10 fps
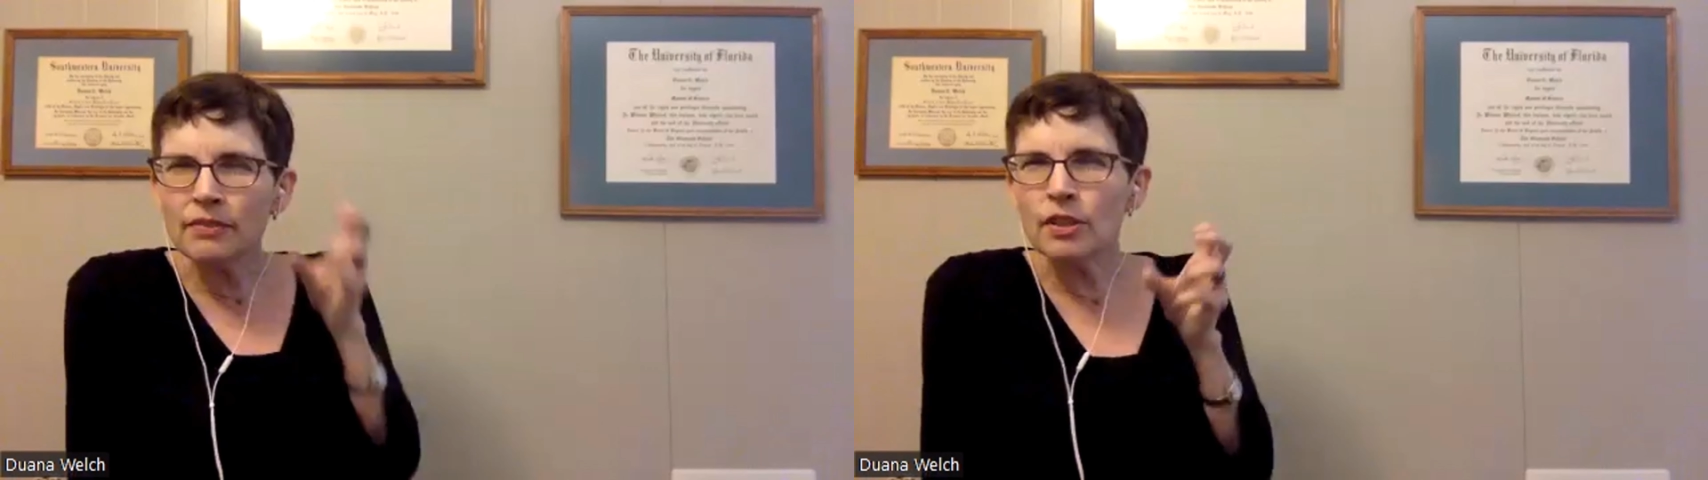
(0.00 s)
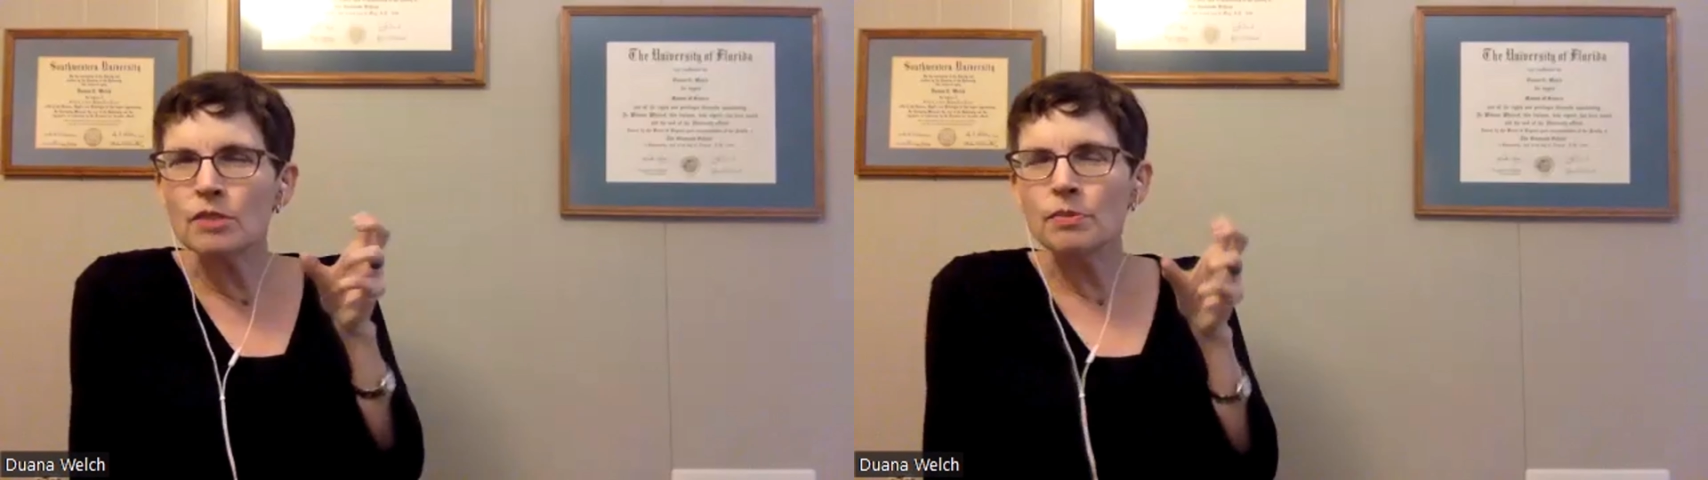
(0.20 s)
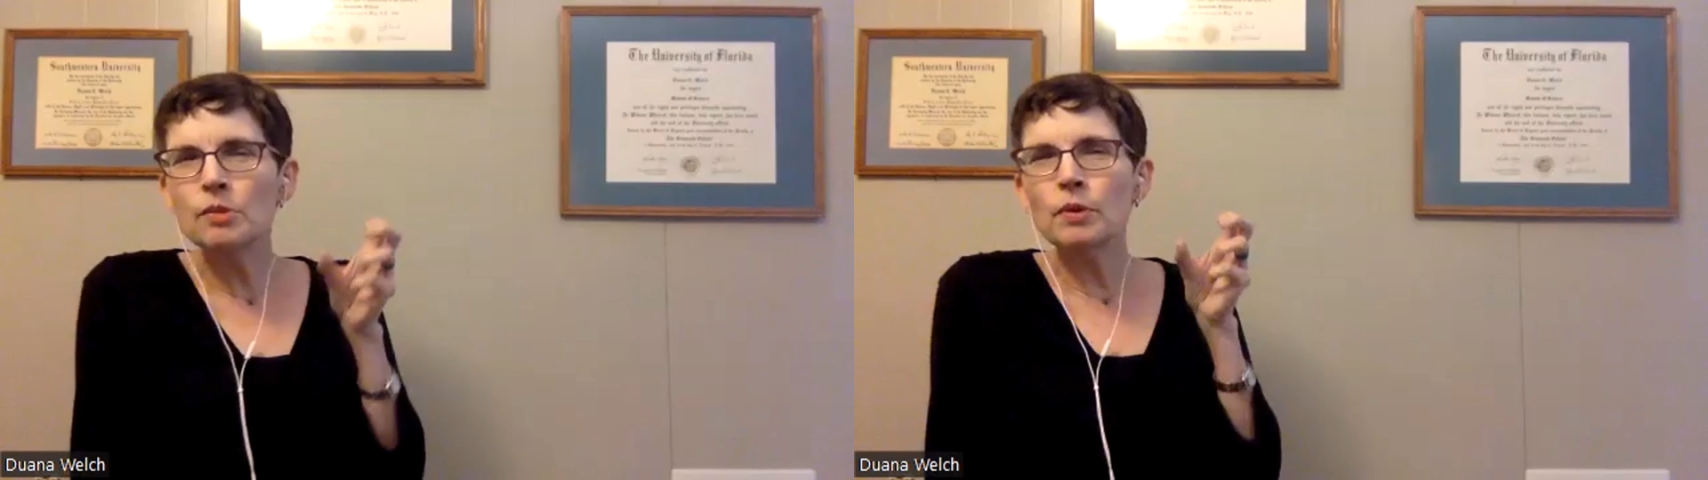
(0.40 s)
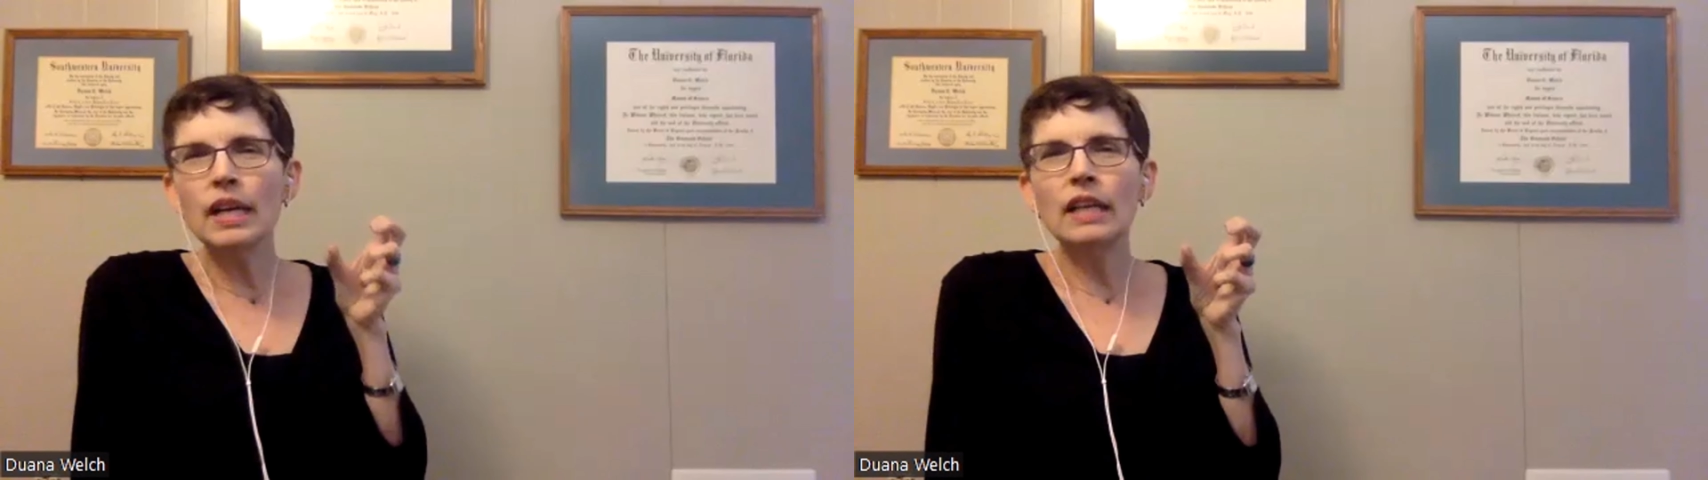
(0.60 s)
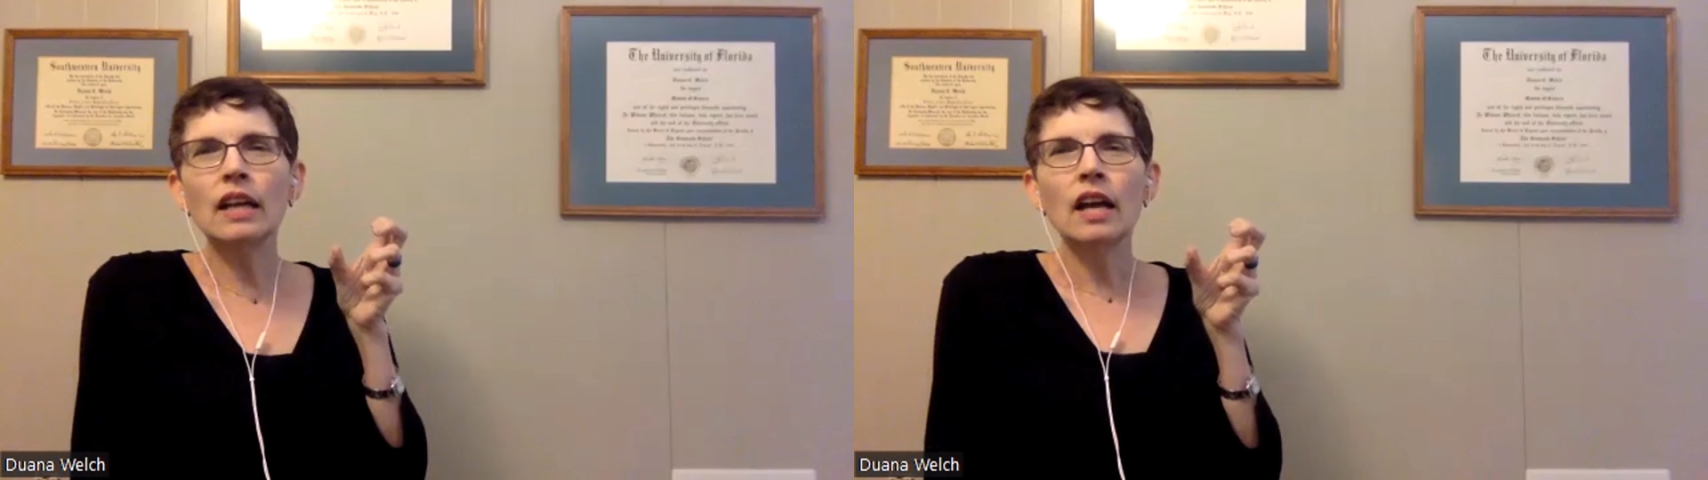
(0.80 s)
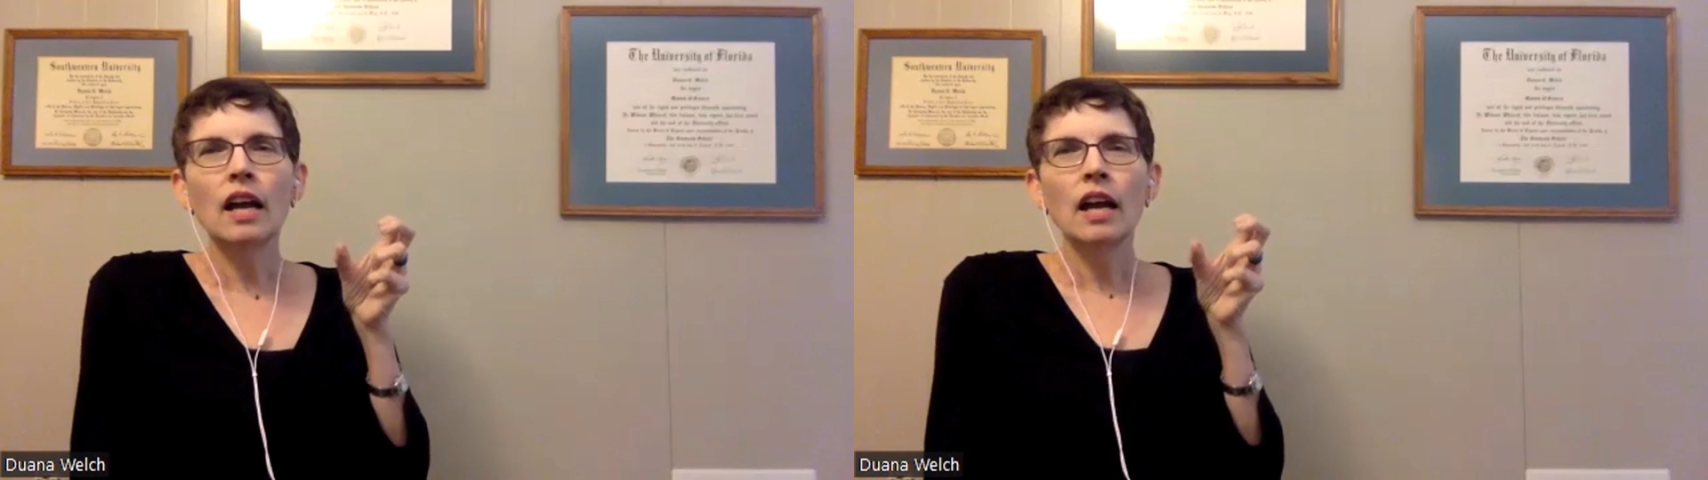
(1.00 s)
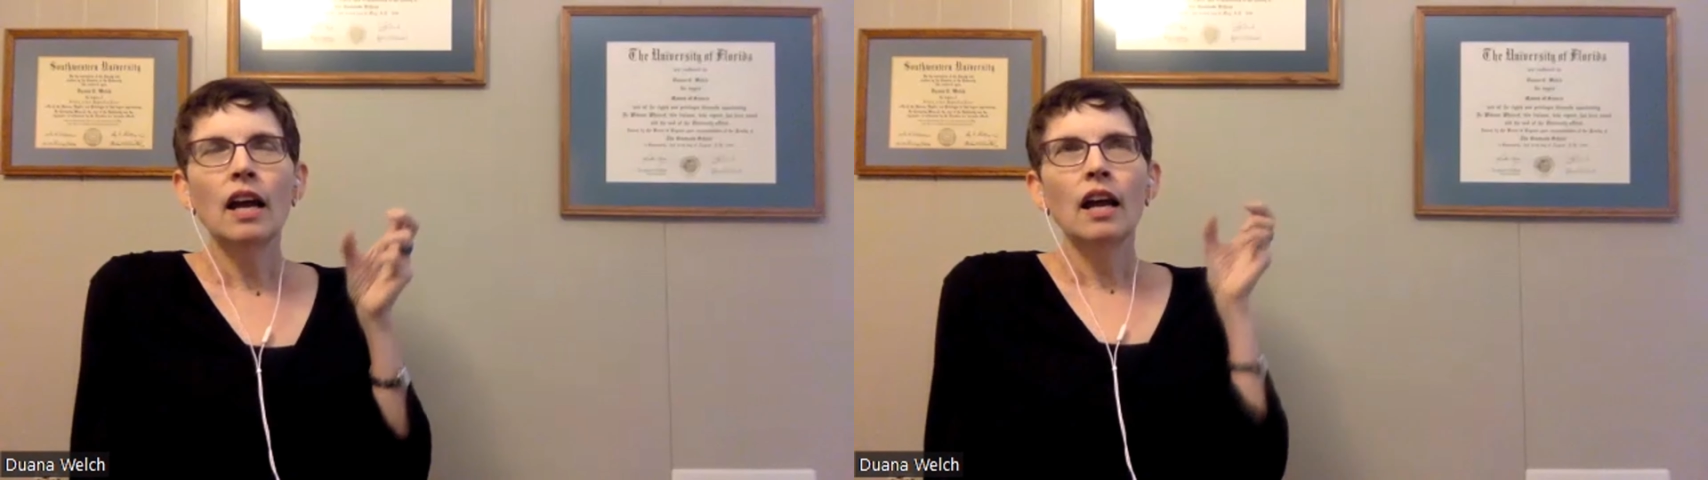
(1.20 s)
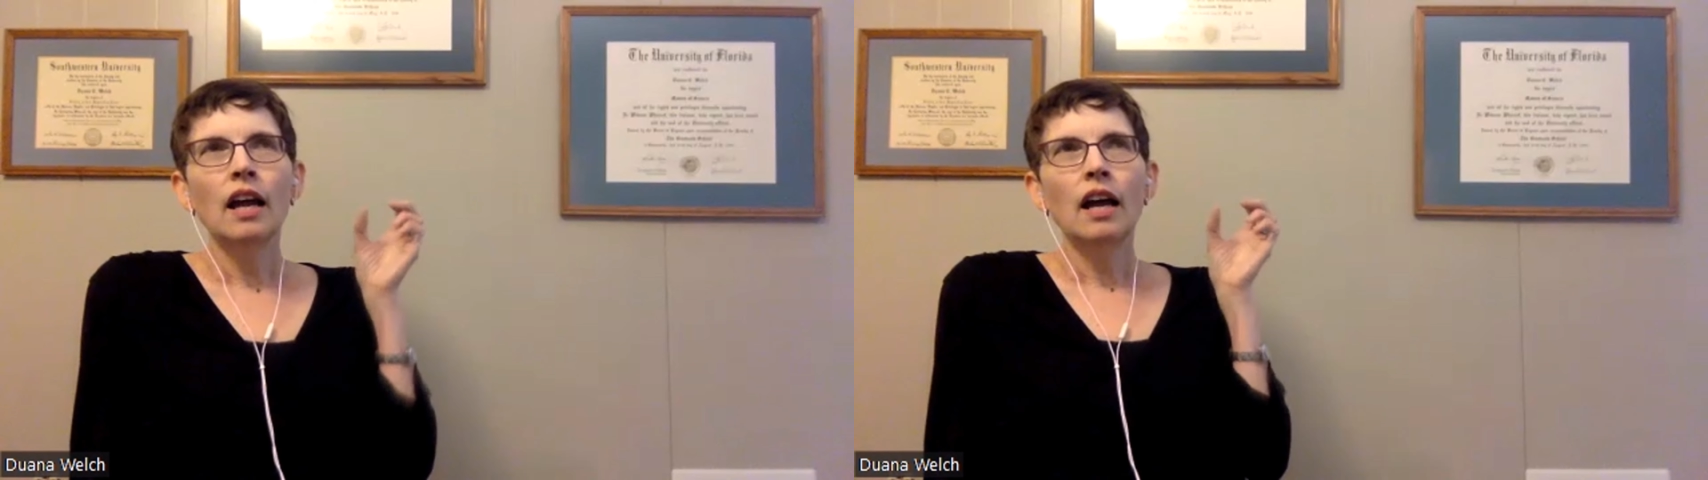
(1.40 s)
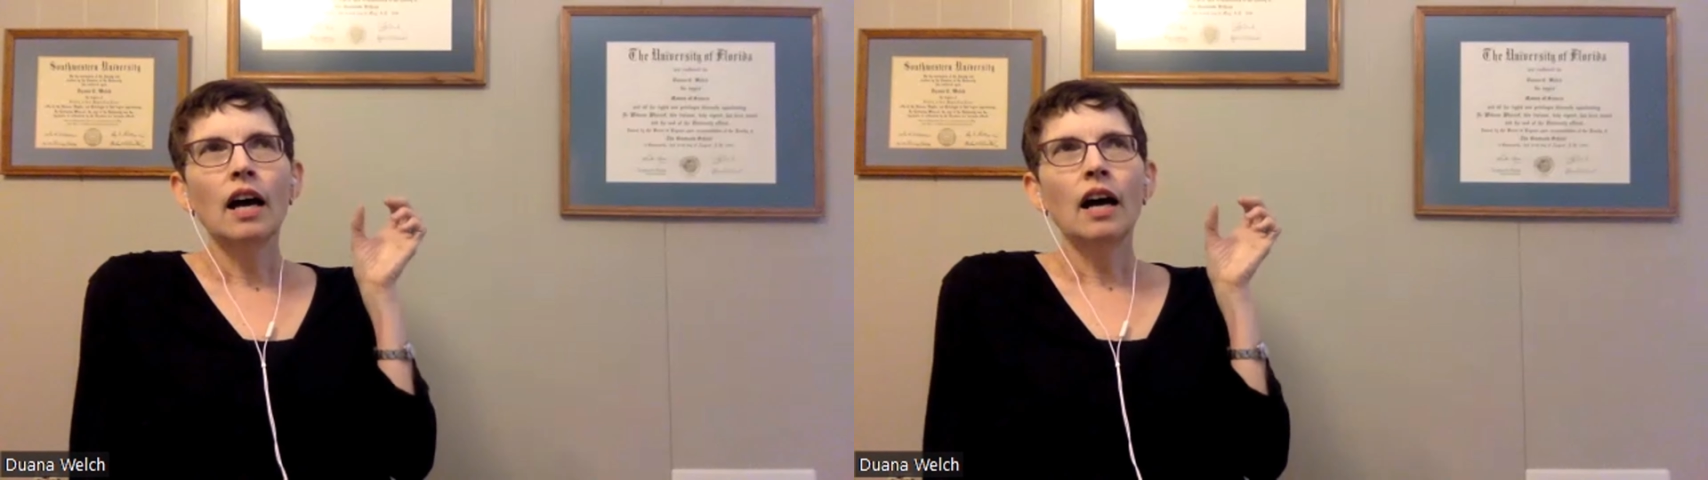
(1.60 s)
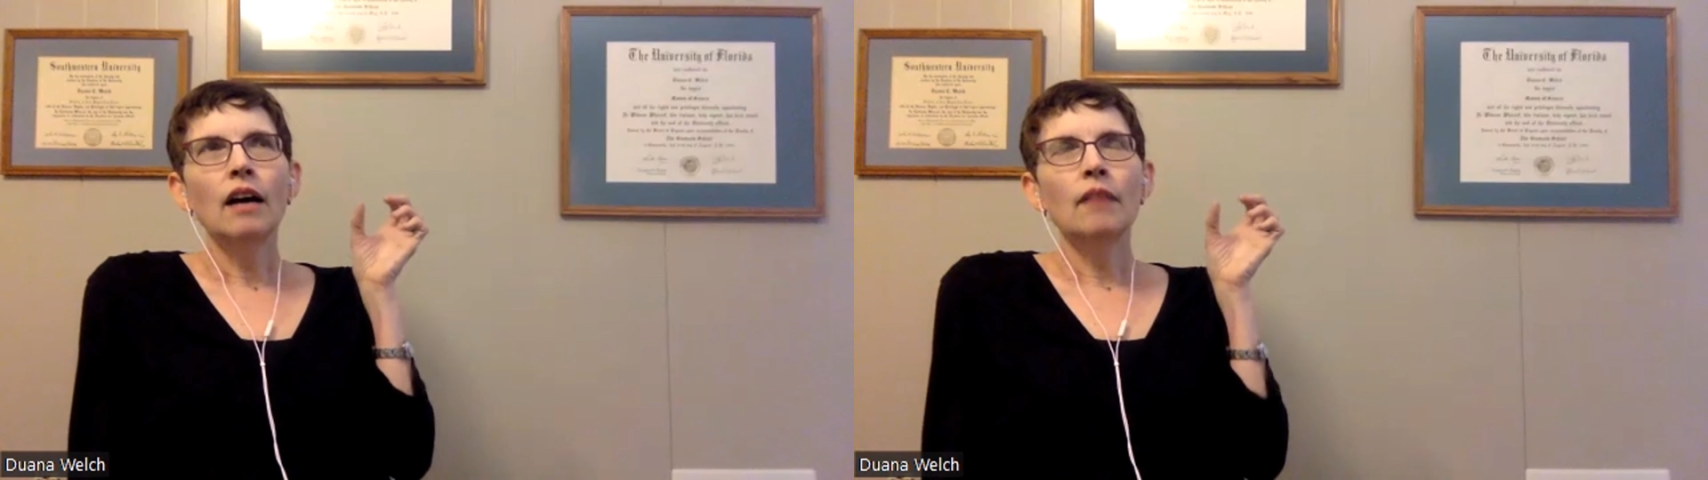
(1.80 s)
difference between
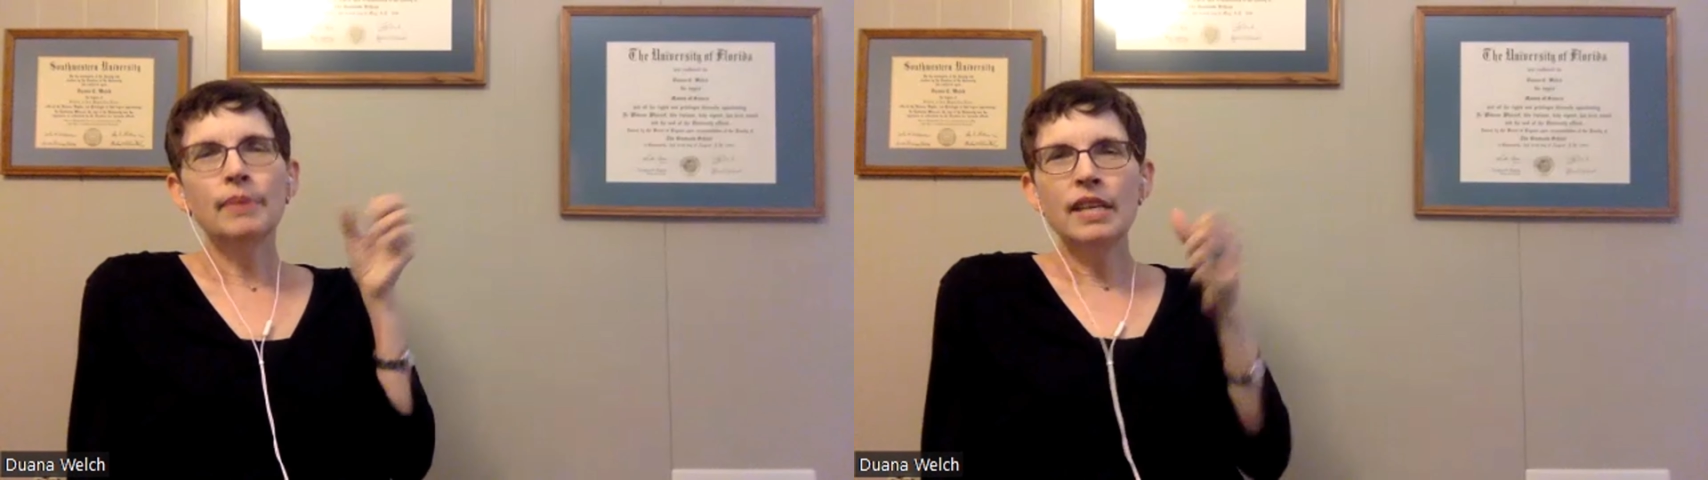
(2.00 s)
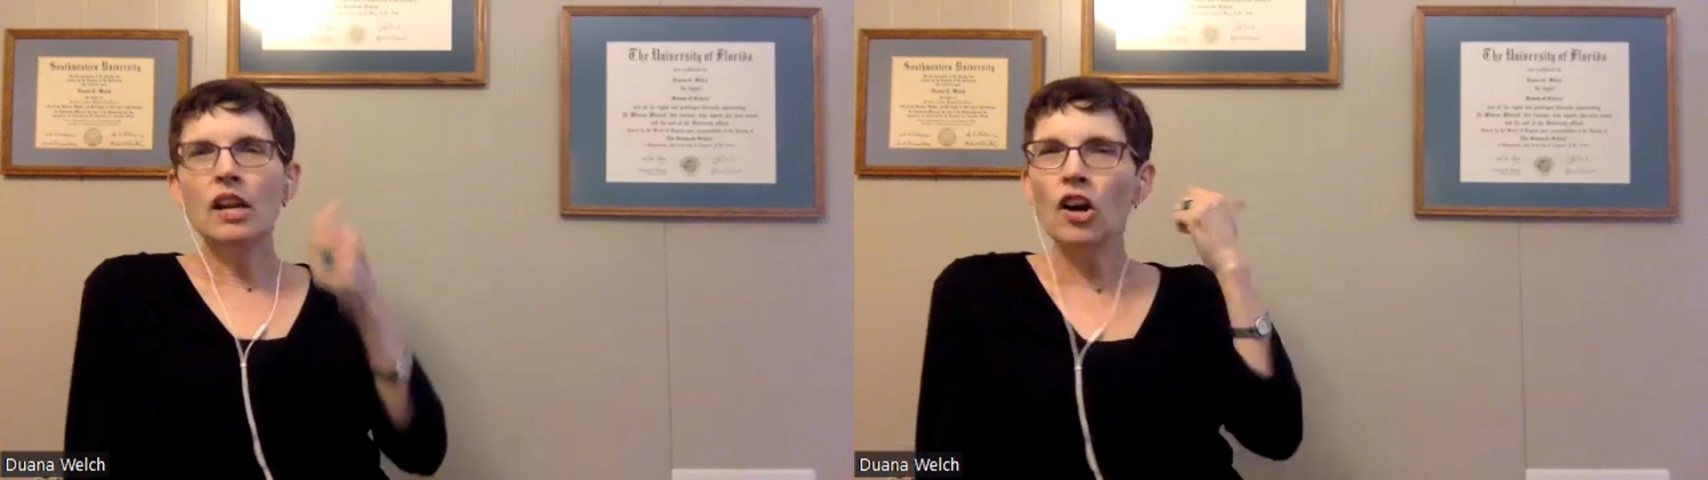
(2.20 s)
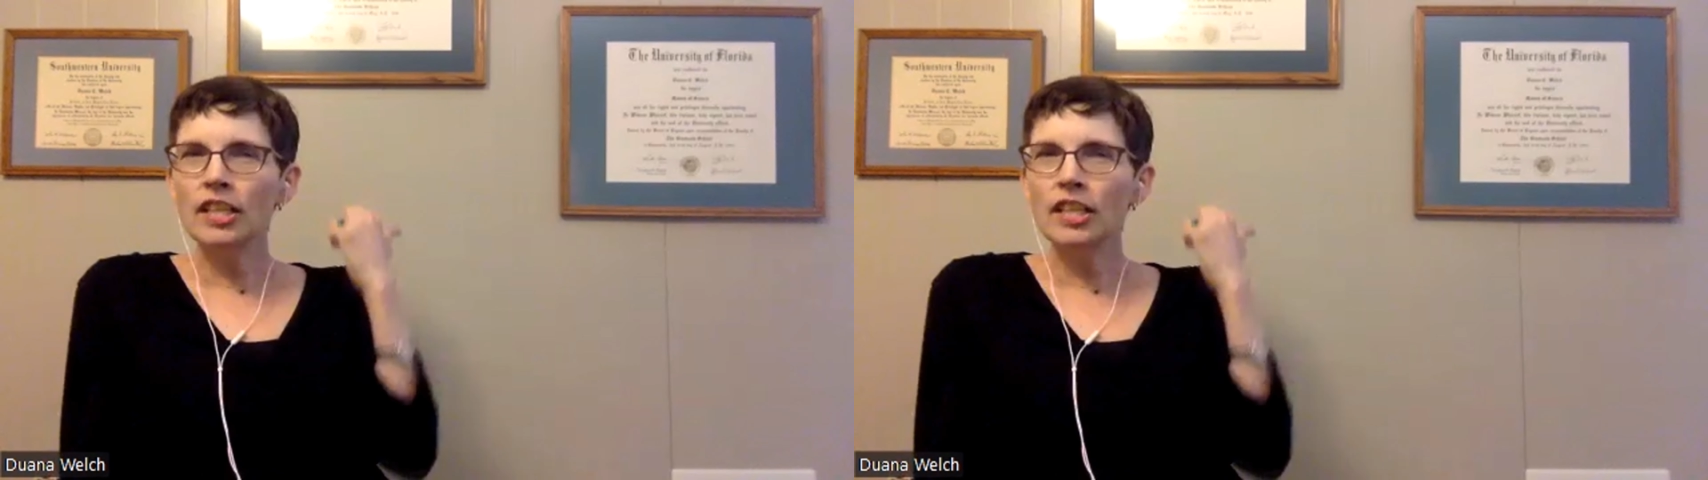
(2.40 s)
being